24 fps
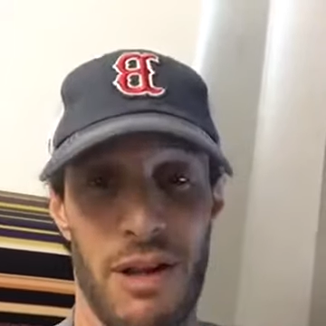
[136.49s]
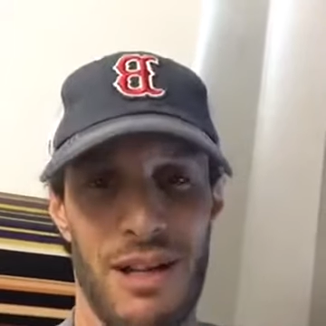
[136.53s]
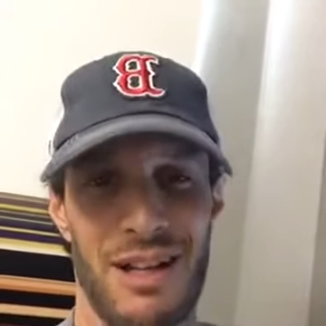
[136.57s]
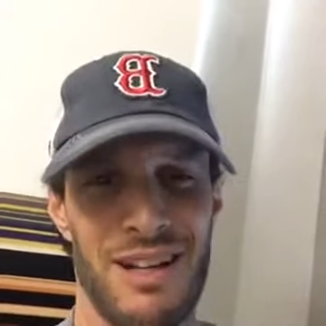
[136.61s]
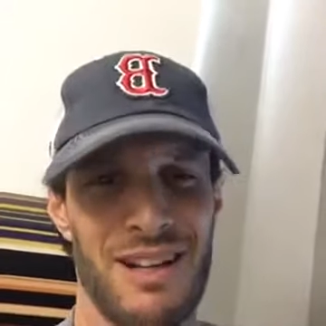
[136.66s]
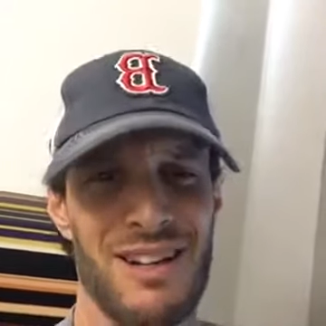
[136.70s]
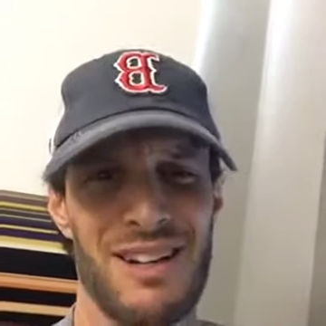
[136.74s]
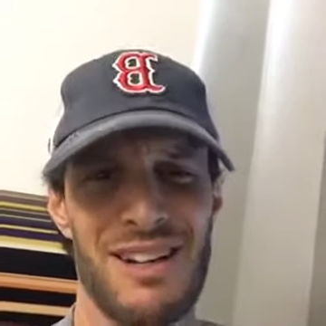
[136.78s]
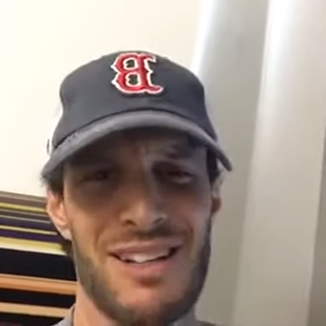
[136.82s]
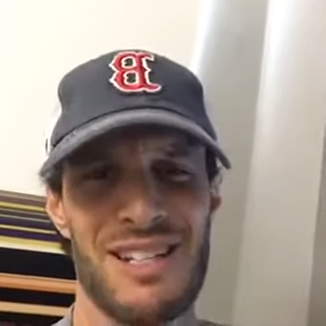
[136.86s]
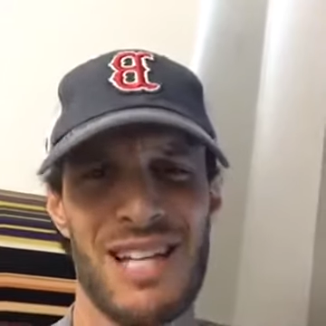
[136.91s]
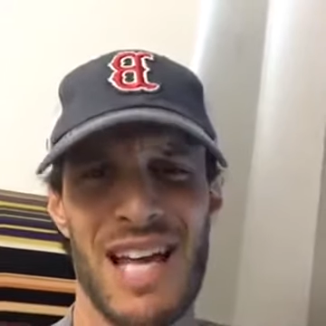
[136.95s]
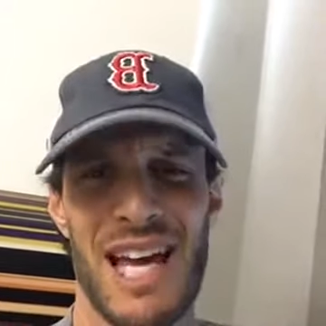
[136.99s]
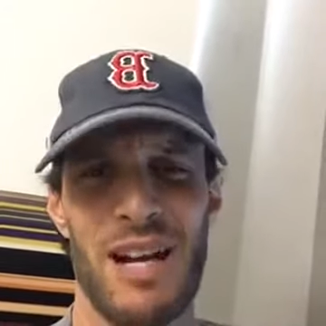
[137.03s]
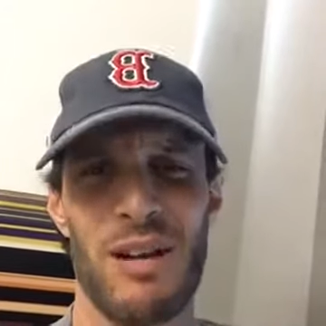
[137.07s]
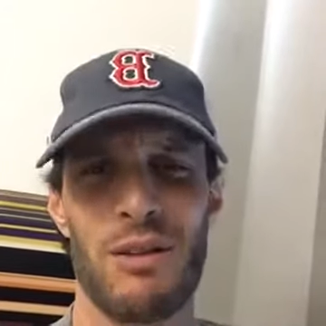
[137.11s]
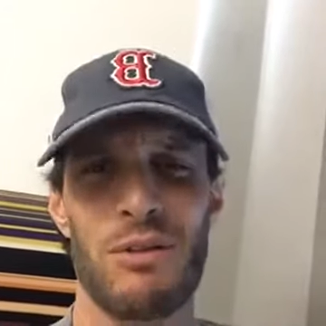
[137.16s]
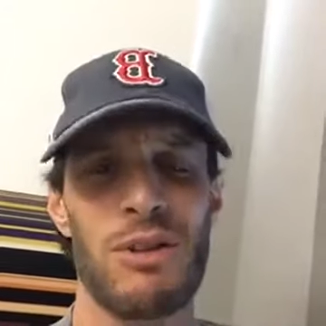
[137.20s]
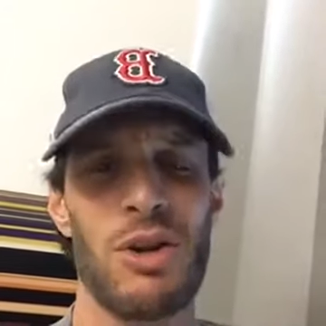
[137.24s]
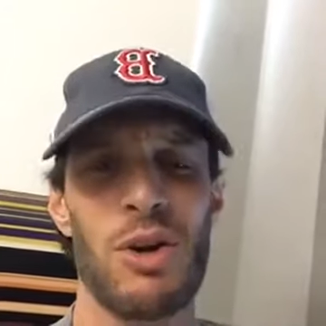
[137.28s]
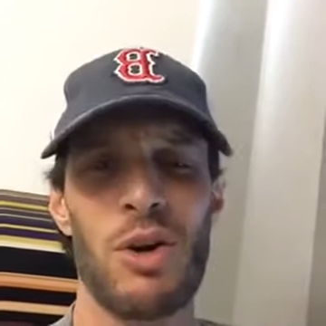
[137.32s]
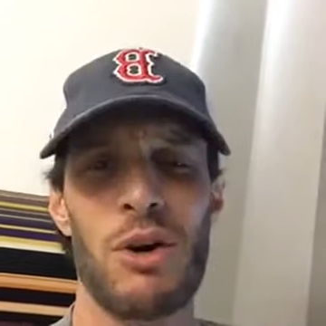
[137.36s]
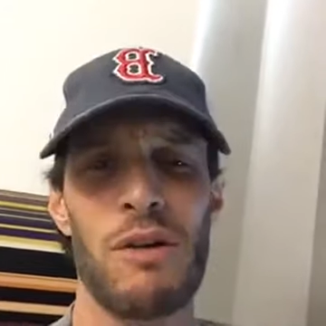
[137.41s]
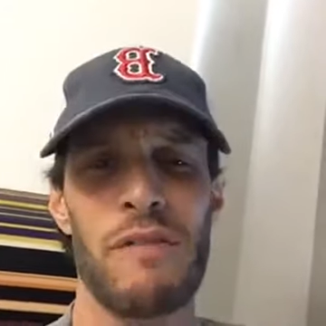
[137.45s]
Because I don't
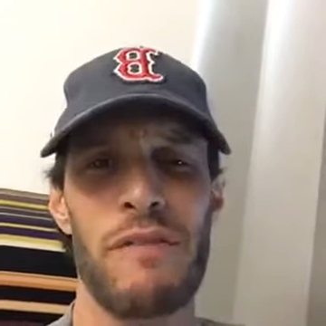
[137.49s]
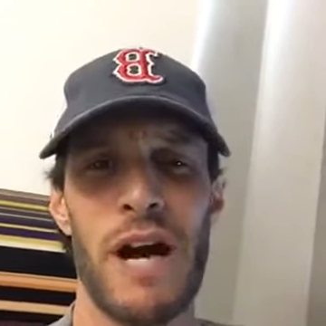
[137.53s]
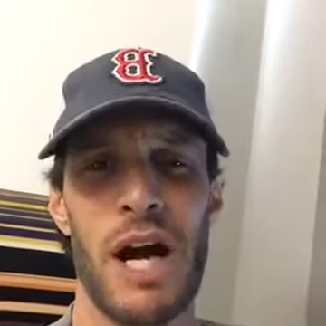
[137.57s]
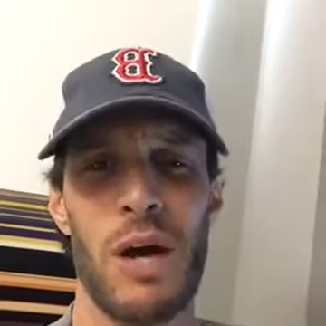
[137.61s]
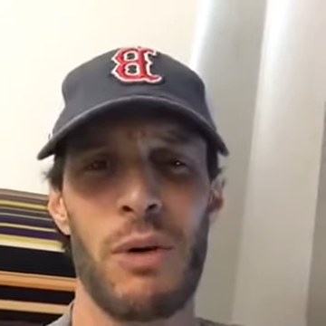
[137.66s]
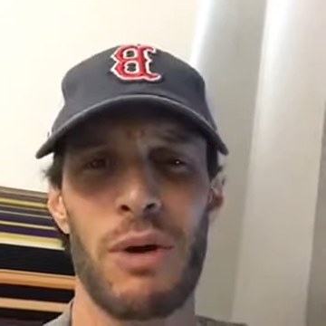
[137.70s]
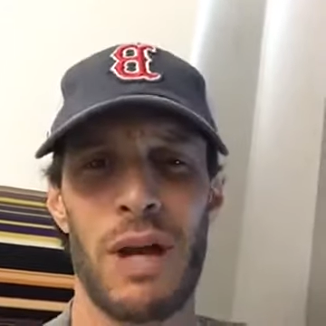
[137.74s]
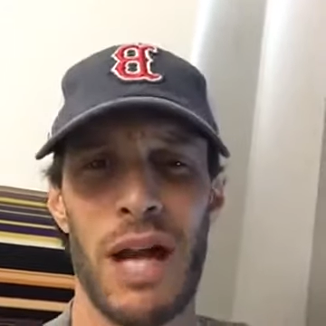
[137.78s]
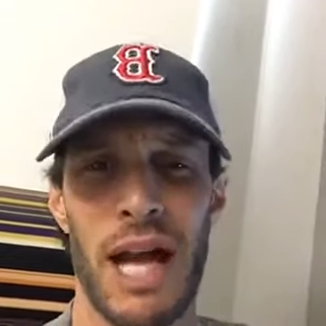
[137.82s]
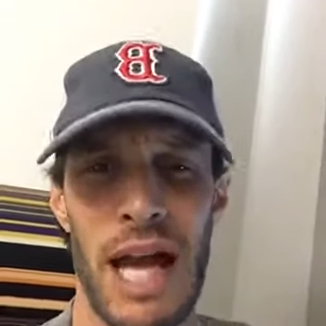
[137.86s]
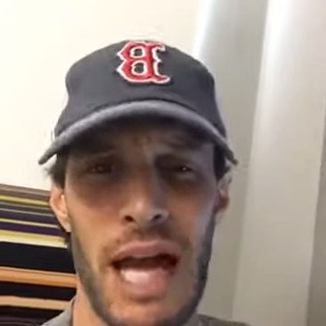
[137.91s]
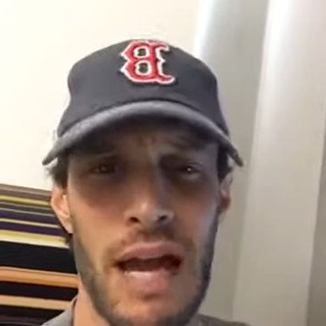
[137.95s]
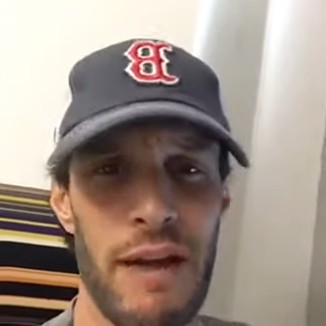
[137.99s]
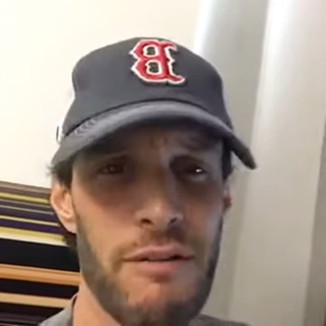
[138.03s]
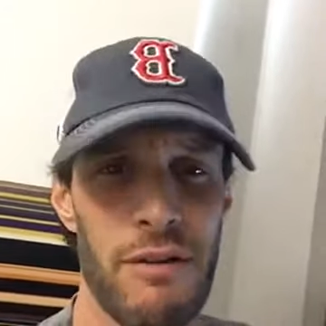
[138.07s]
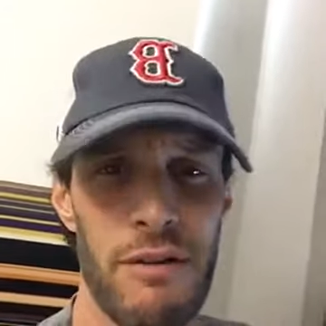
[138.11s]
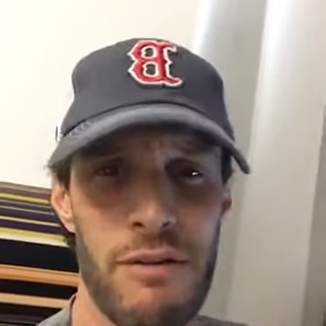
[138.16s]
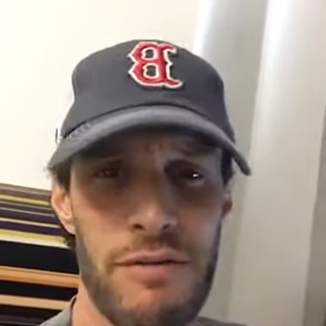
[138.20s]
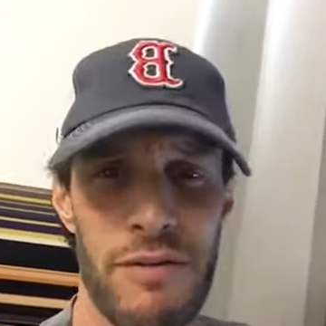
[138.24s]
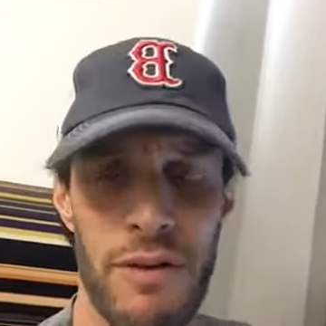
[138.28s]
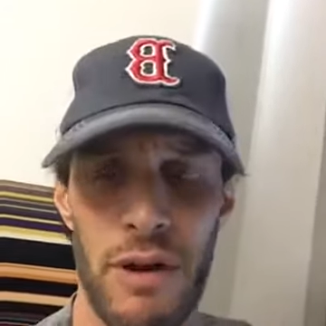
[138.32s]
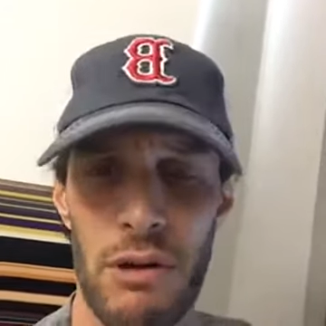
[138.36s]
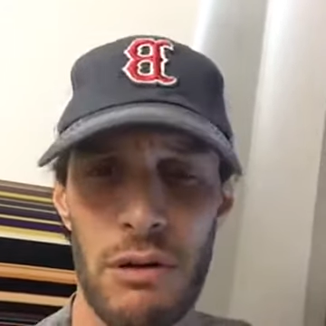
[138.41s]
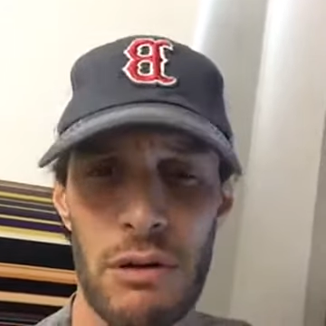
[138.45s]
know if I would have ever
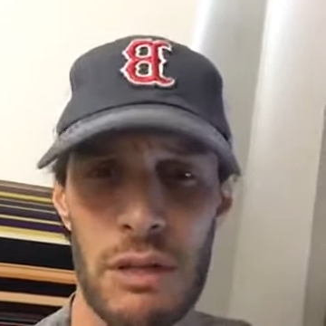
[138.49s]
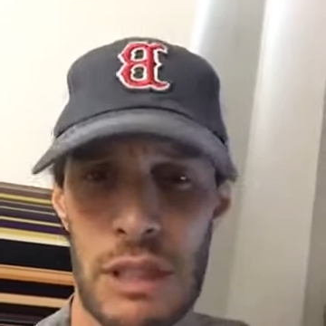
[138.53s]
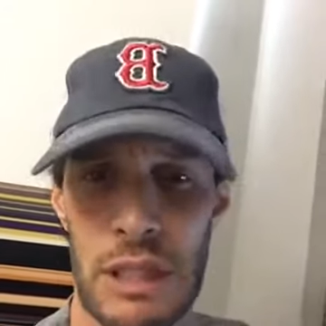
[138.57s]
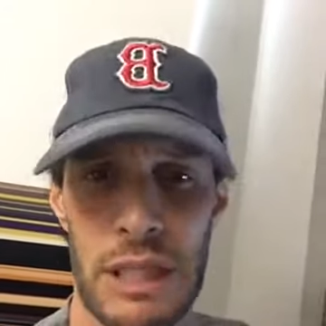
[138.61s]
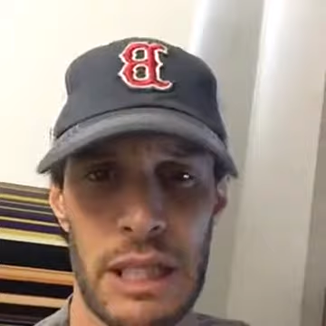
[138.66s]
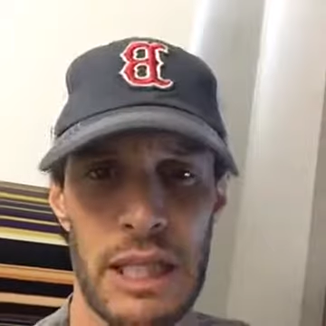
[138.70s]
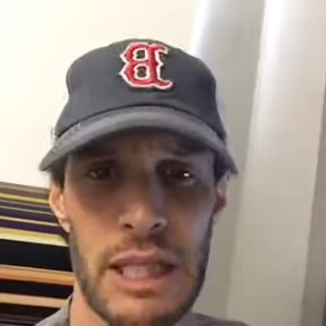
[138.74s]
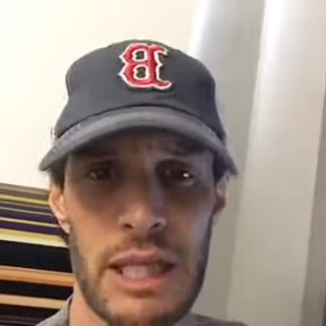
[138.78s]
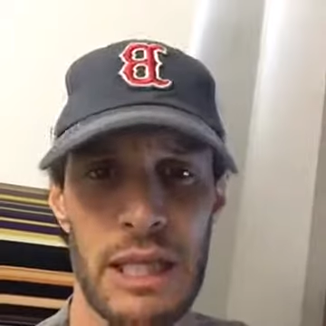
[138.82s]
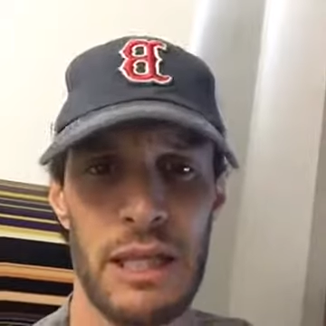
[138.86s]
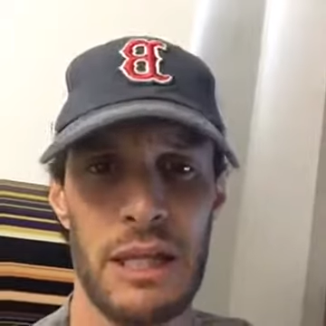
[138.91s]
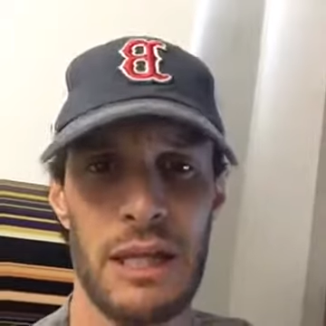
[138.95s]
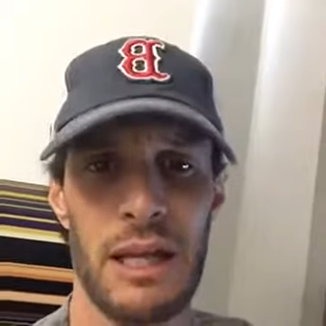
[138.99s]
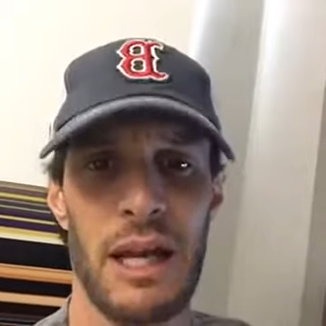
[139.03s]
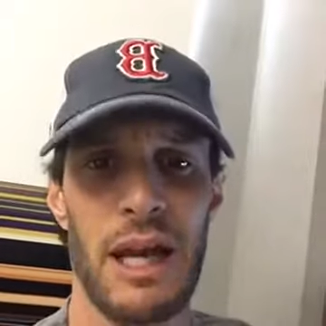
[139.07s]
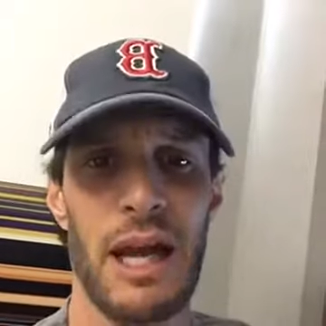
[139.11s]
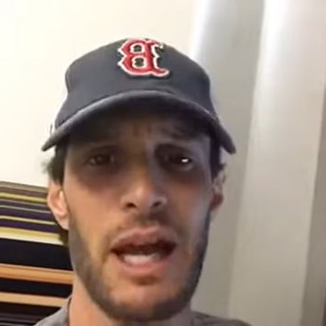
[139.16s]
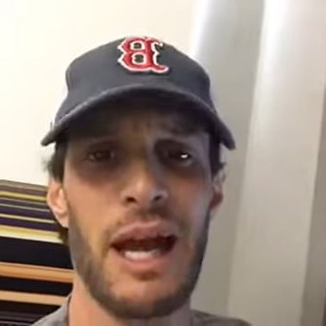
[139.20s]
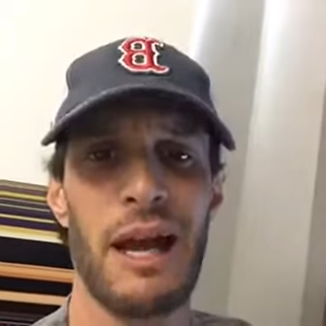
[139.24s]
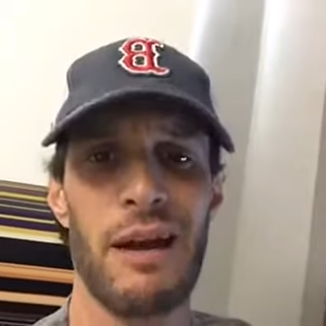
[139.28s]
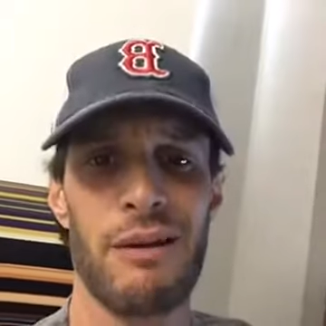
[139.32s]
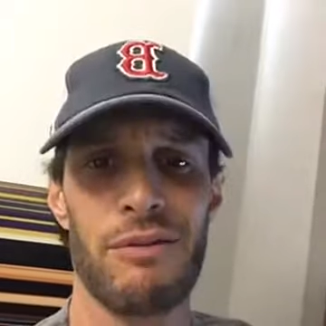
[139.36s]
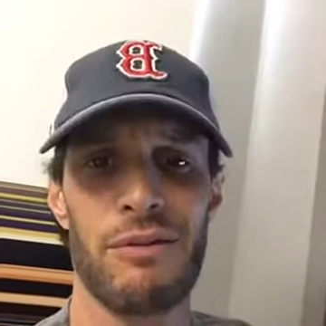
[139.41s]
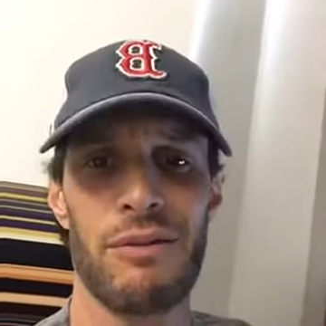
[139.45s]
felt clean
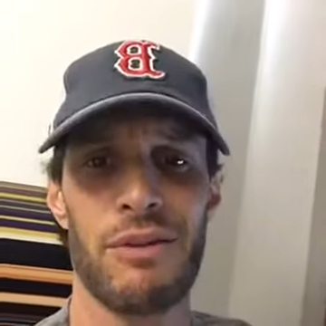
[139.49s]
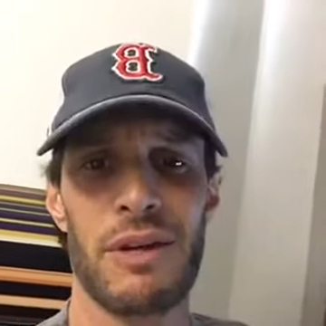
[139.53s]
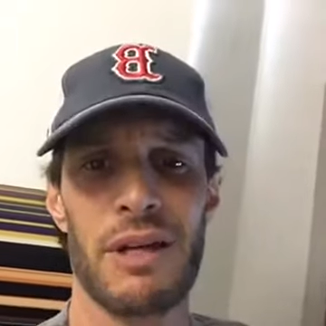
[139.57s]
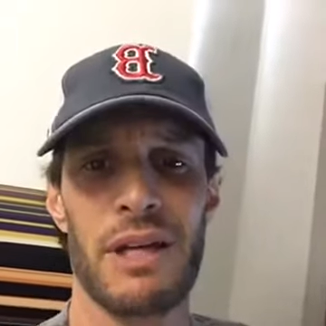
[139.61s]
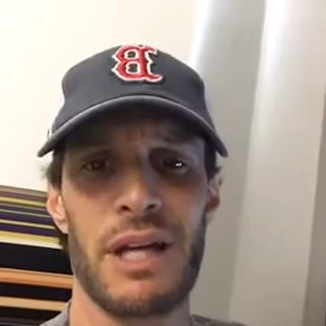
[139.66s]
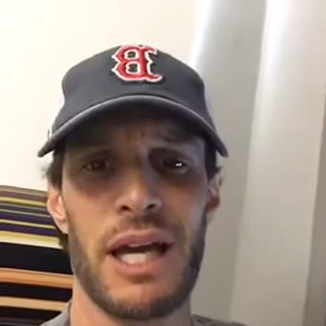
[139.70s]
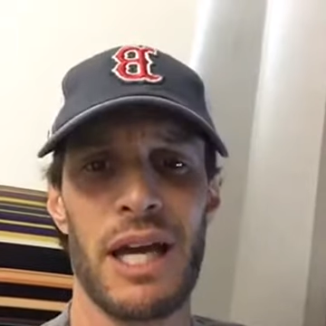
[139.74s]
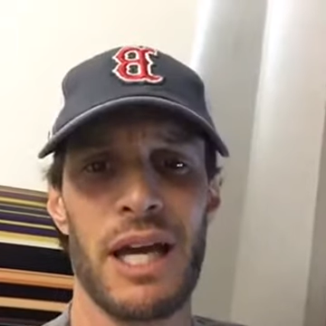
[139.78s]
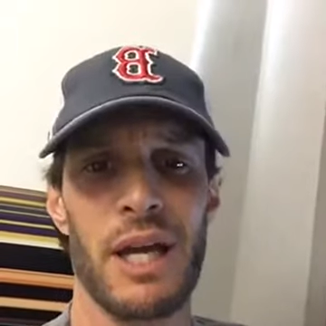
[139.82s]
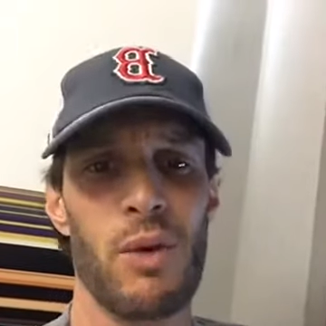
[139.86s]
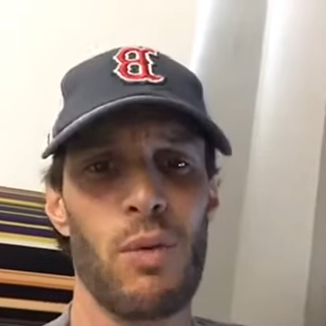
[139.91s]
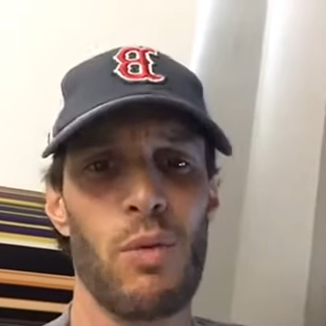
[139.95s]
ever again.